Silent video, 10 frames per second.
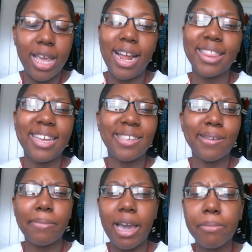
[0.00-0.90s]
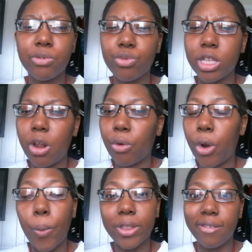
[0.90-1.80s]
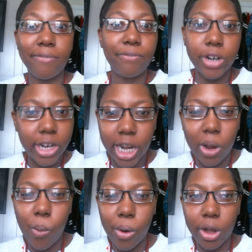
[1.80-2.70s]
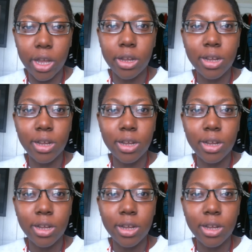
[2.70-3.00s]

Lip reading: and I think some gamers really don't know what the fuck they want.